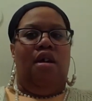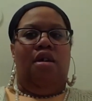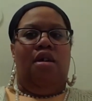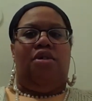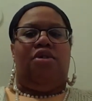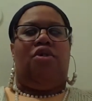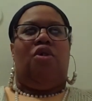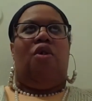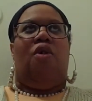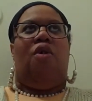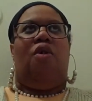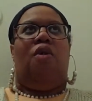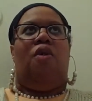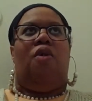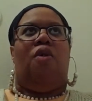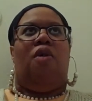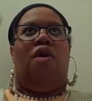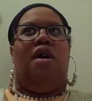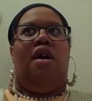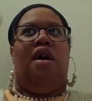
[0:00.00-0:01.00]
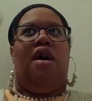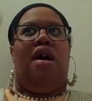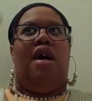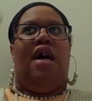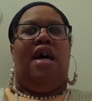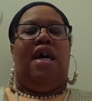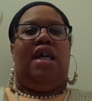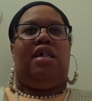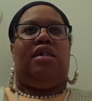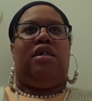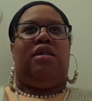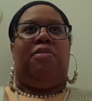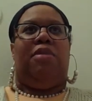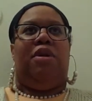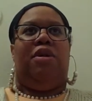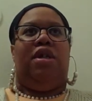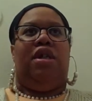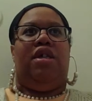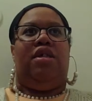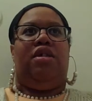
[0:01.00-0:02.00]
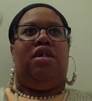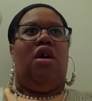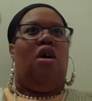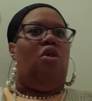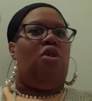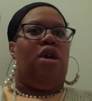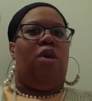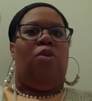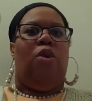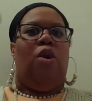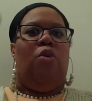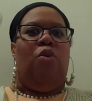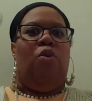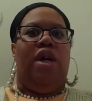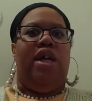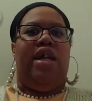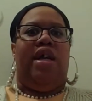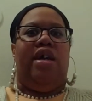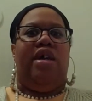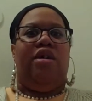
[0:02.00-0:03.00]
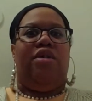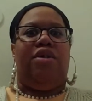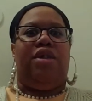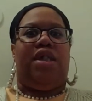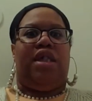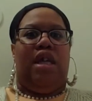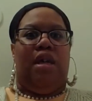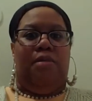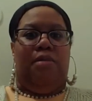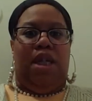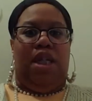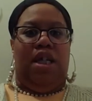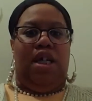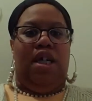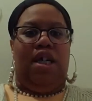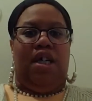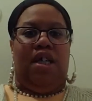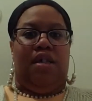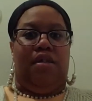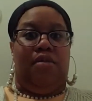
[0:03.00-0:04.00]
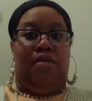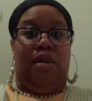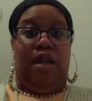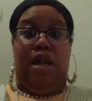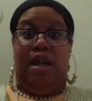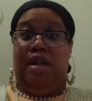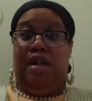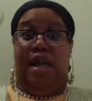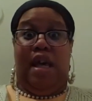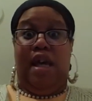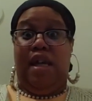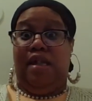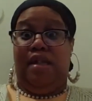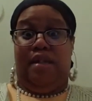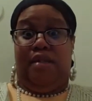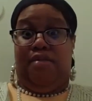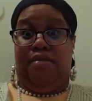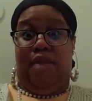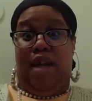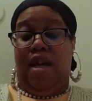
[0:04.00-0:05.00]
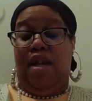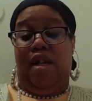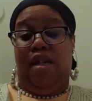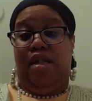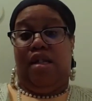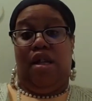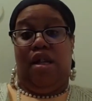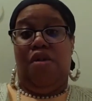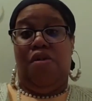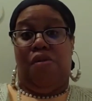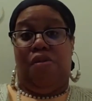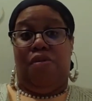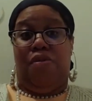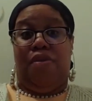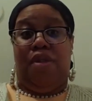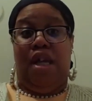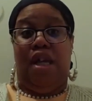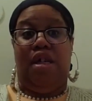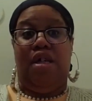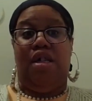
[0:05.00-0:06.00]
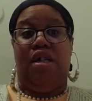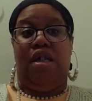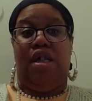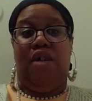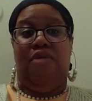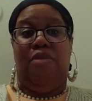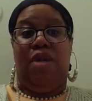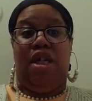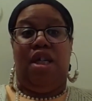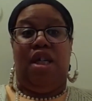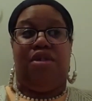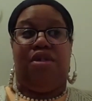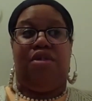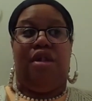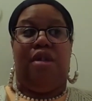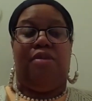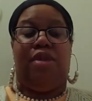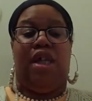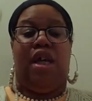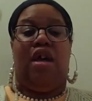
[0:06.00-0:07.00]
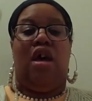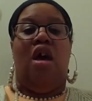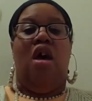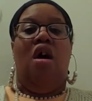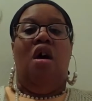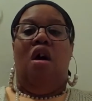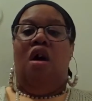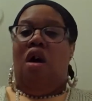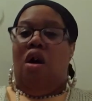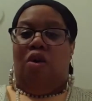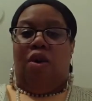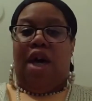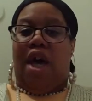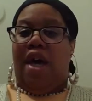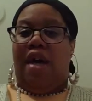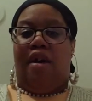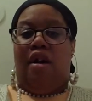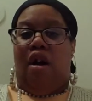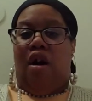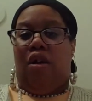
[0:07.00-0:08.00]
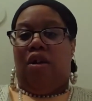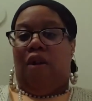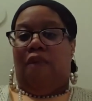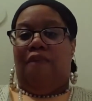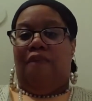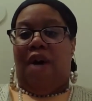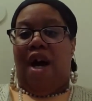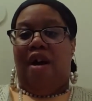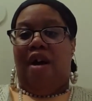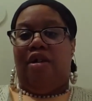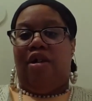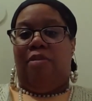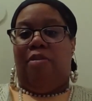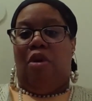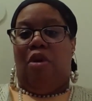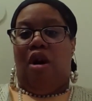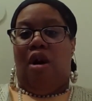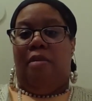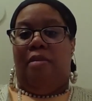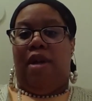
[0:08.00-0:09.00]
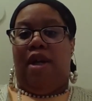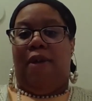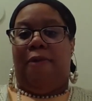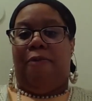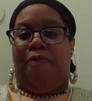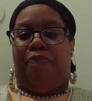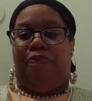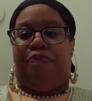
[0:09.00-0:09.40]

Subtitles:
So I asked the police, okay, well, what else can be done? And they didn't know. They couldn't give me an answer. They was like, okay, call the fire department.